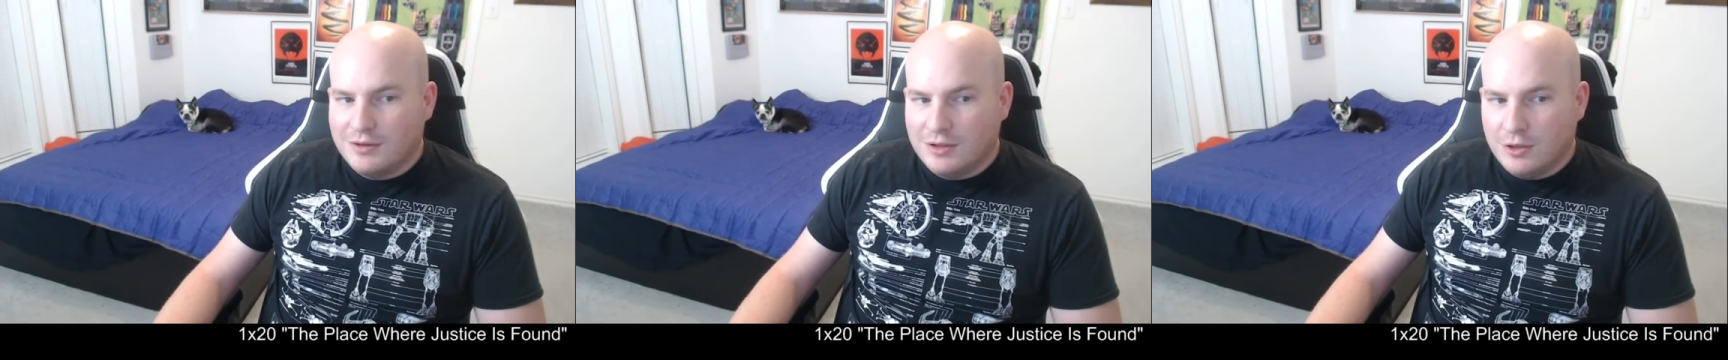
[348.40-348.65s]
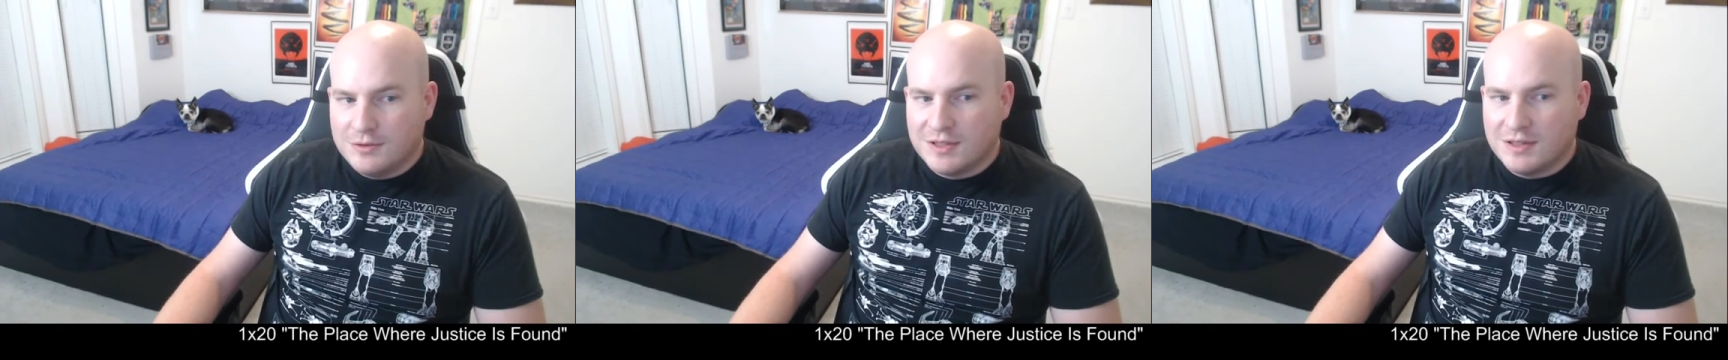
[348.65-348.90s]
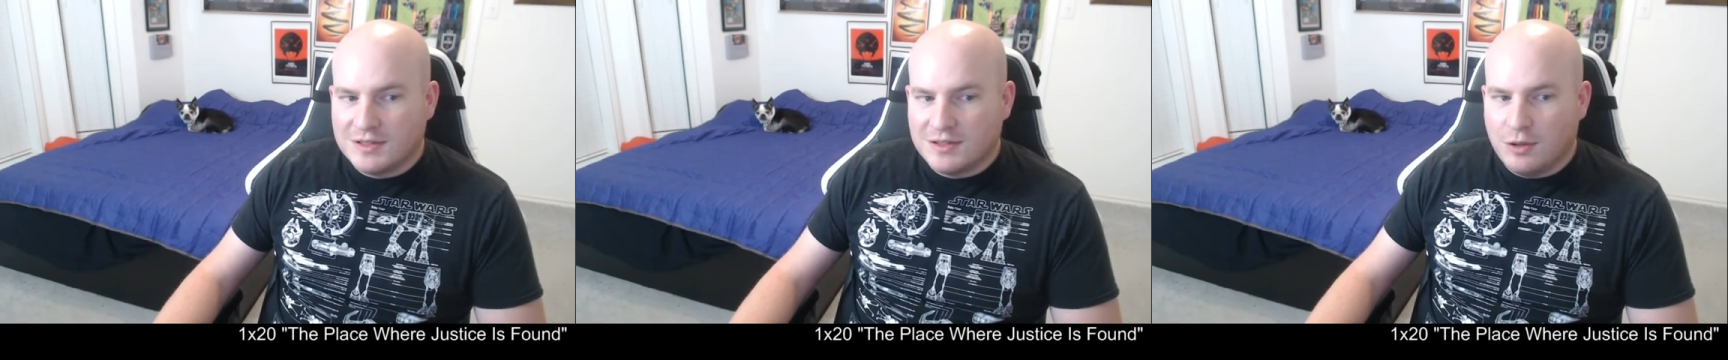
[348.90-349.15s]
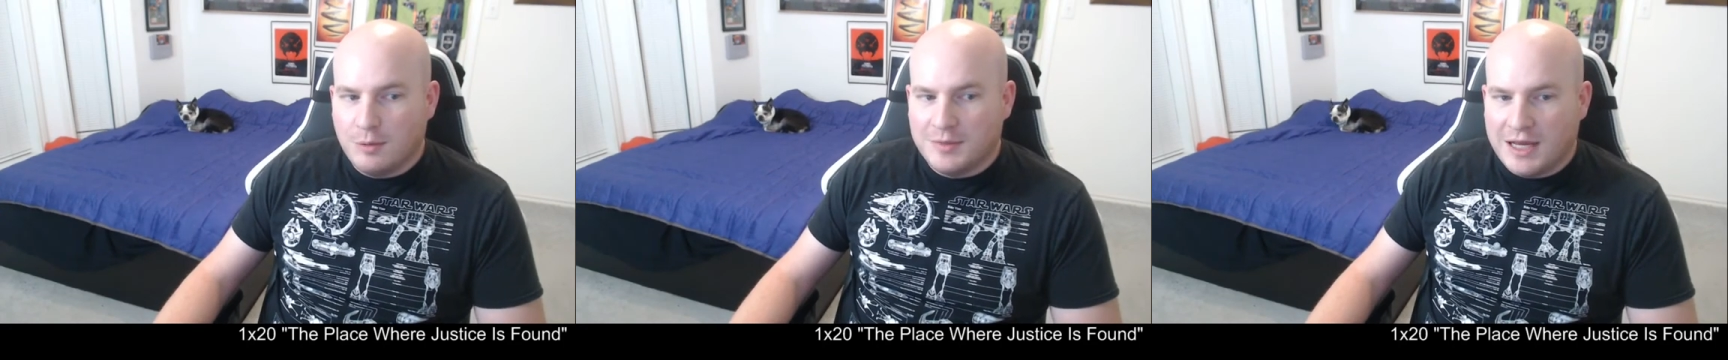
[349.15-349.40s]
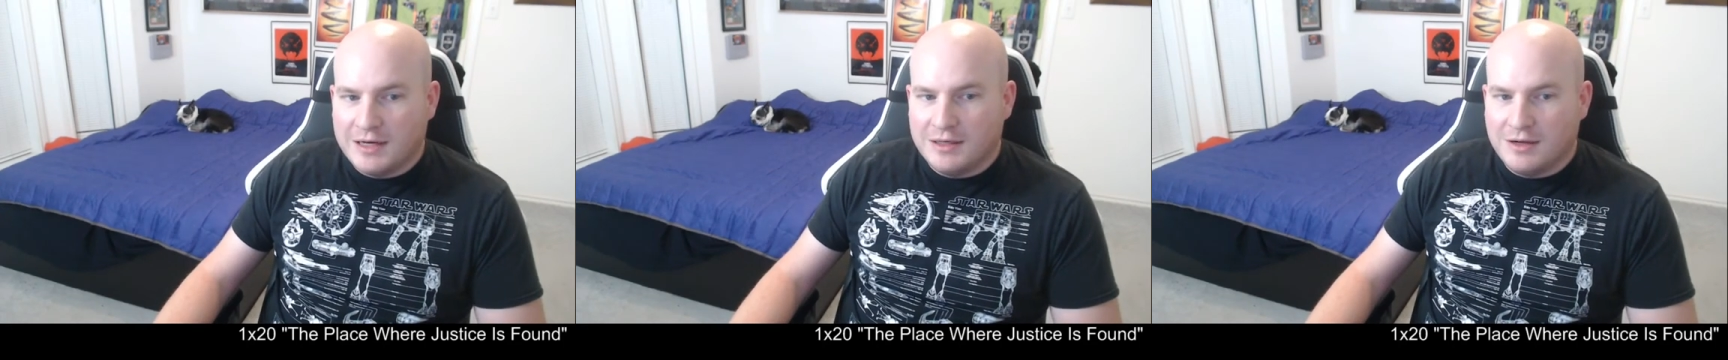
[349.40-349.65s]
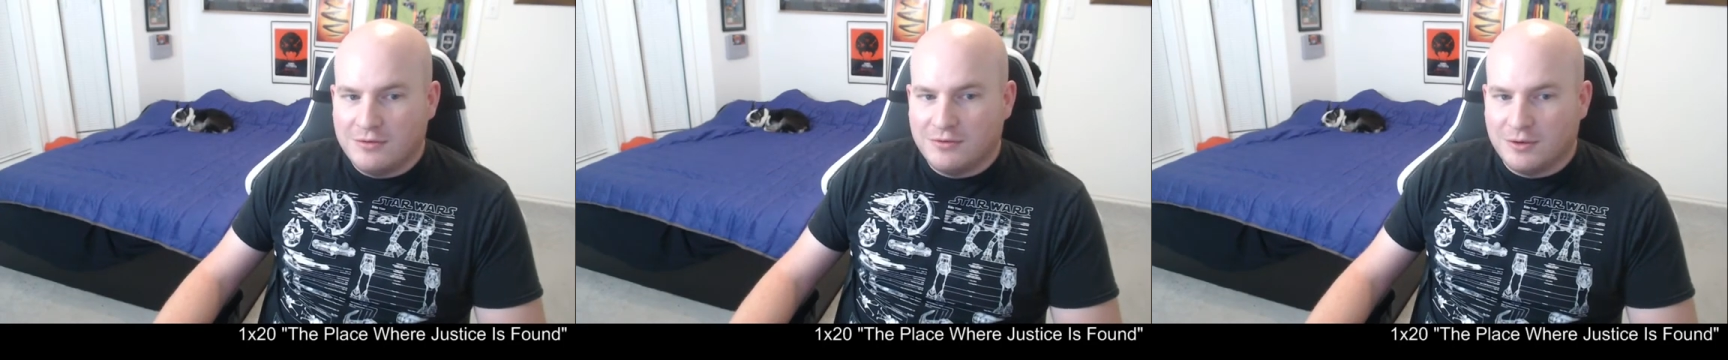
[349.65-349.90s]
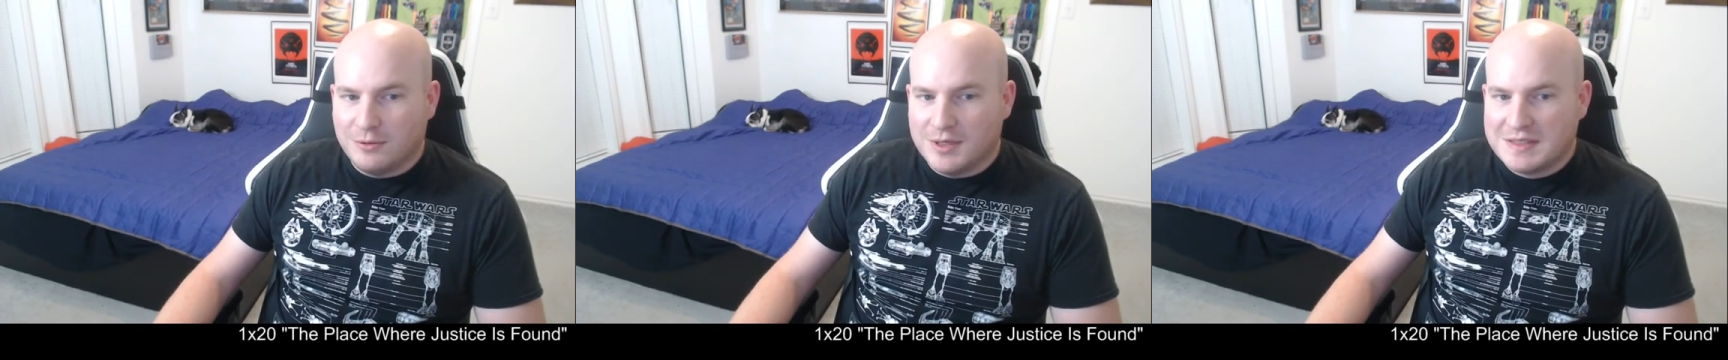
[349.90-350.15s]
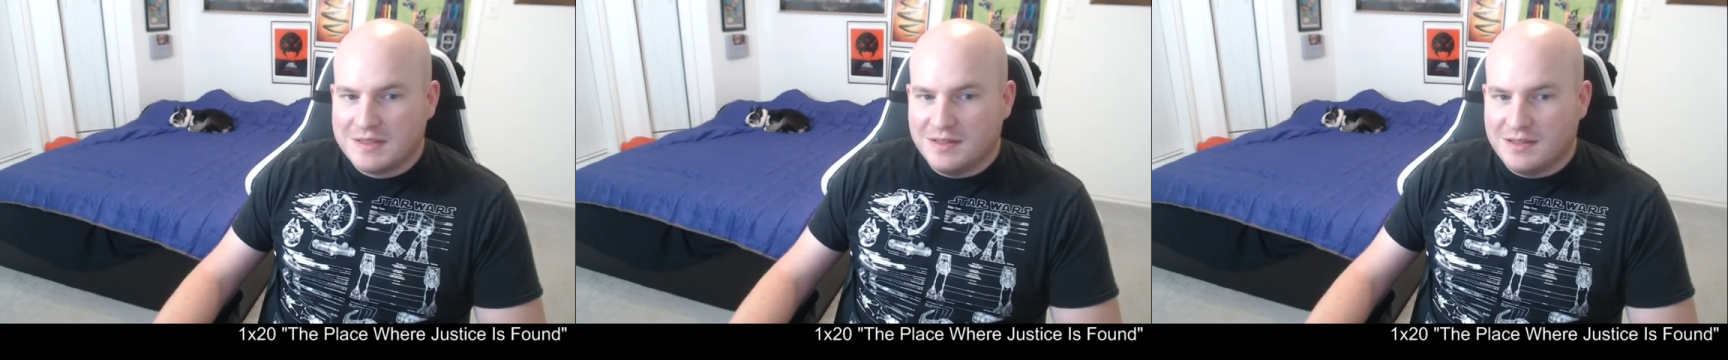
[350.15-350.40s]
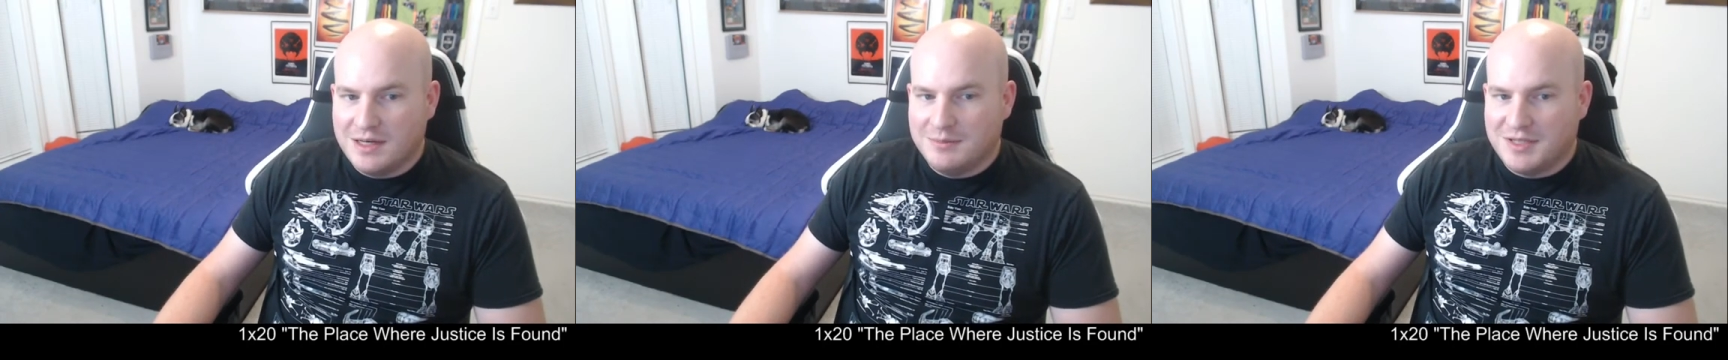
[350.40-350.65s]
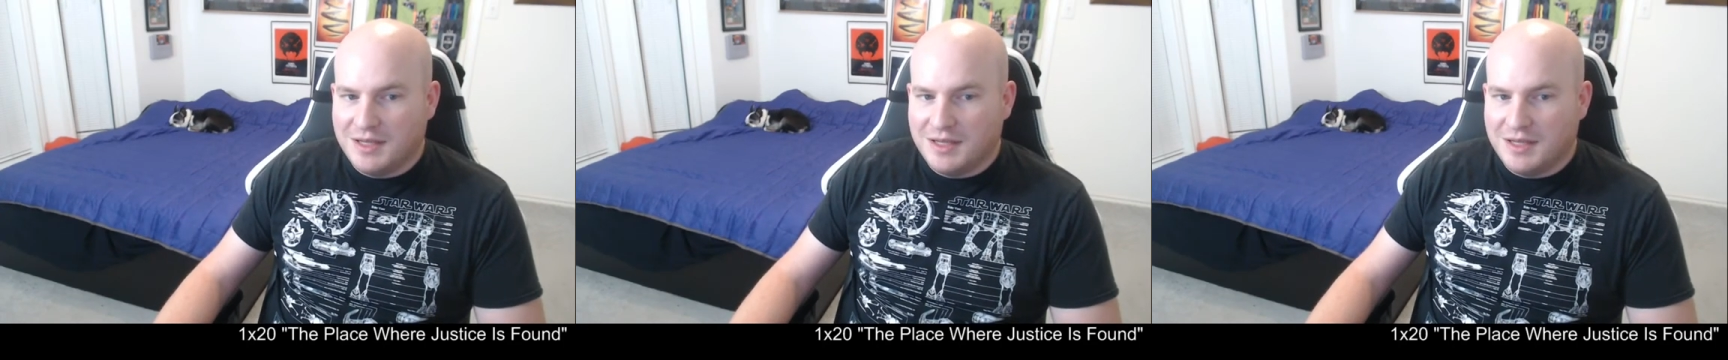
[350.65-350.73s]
Co's gonna slow him down enough for the rest of the team to